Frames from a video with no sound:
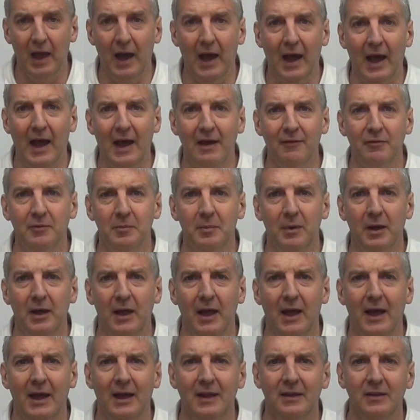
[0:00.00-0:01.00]
I have in my
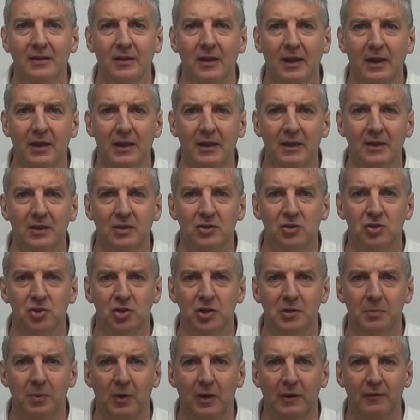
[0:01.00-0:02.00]
hand a
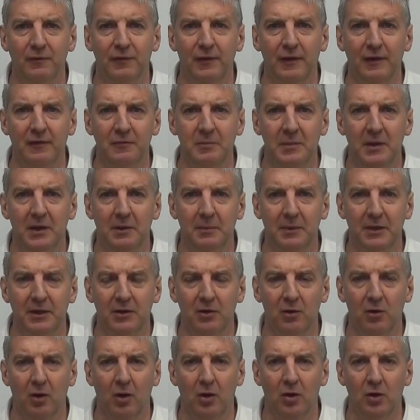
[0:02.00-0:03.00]
3.5
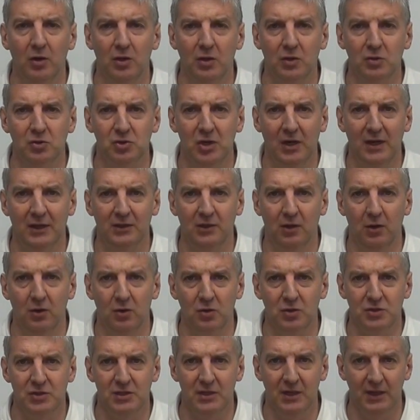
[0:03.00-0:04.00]
millimeter audio jack to
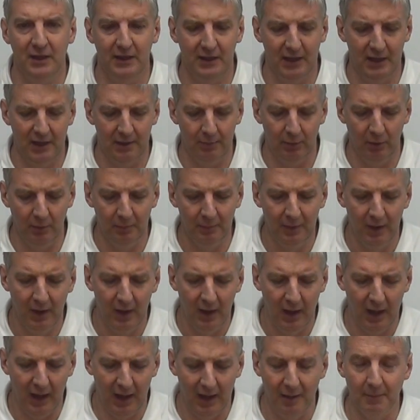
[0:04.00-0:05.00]
RCA cable.
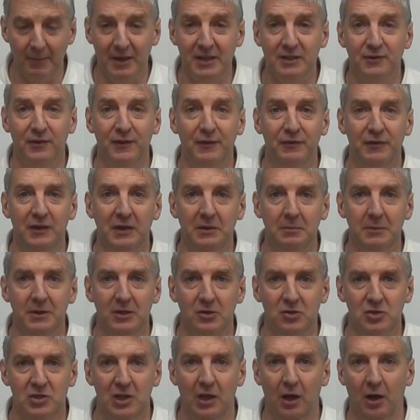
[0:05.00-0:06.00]
Um, it's 15
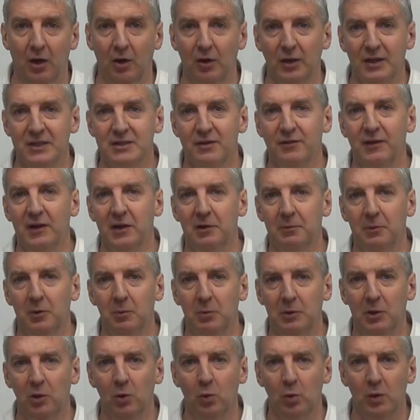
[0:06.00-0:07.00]
meters long. It's available
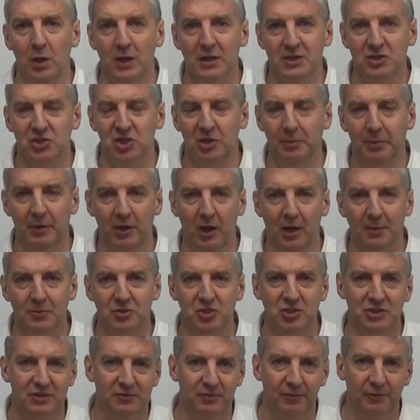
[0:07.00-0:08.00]
with low cost shipping
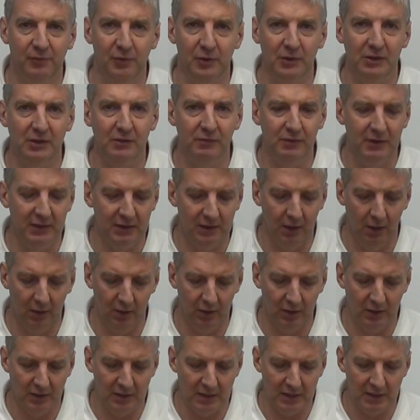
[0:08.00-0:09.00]
options from
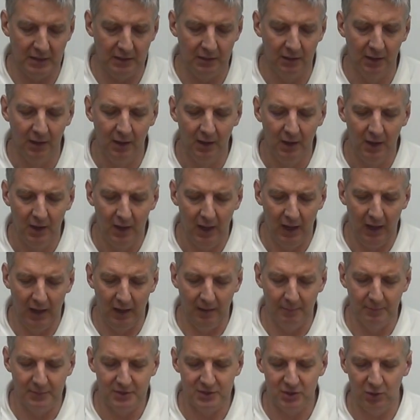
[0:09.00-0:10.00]
freetv.ie.
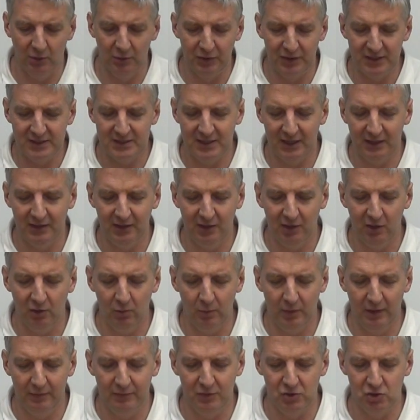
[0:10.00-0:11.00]
Um, so on this end here,
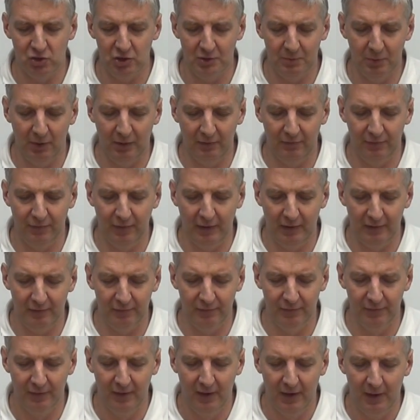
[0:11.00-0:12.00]
we have the 3.5
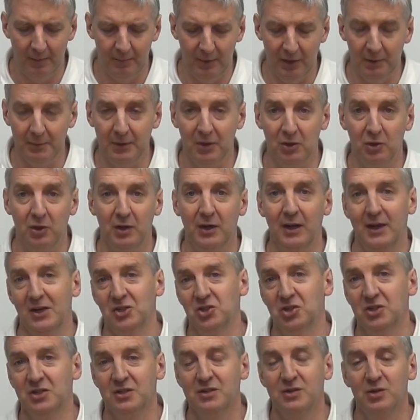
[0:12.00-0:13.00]
millimeter
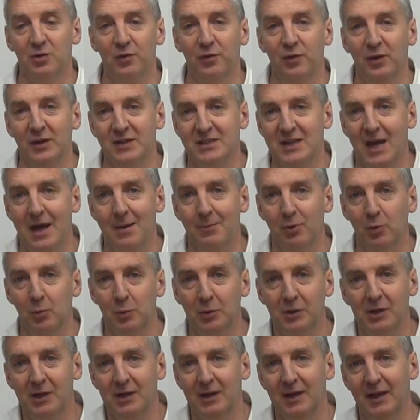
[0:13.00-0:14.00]
connection. So for example, we
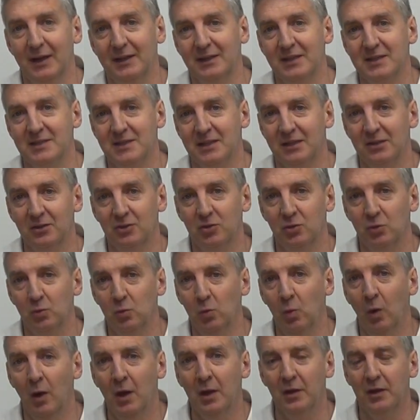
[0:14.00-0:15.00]
connect this
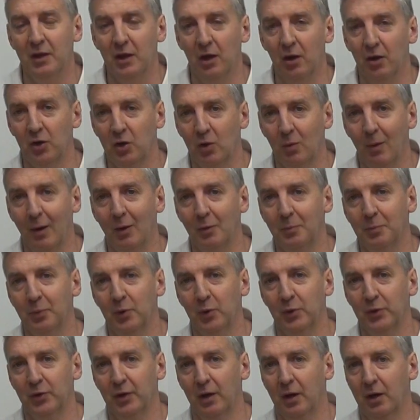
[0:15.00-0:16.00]
into the audio
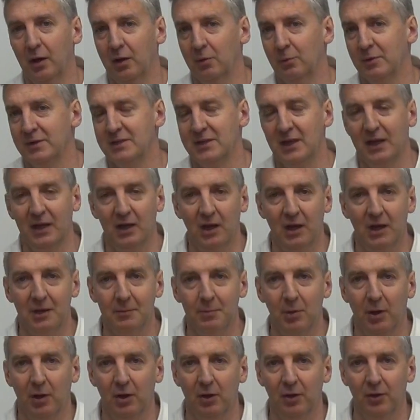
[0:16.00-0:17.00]
output on, let's say, an
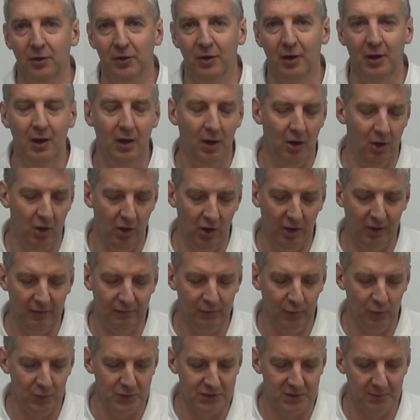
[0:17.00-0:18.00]
iPod or an
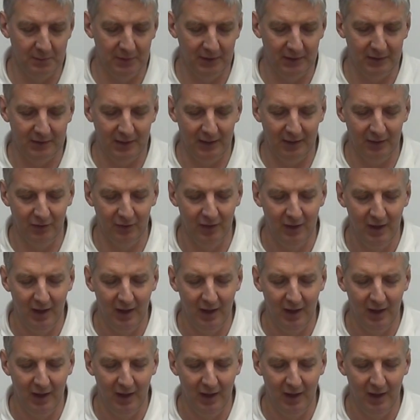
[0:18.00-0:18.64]
iPhone, something like that.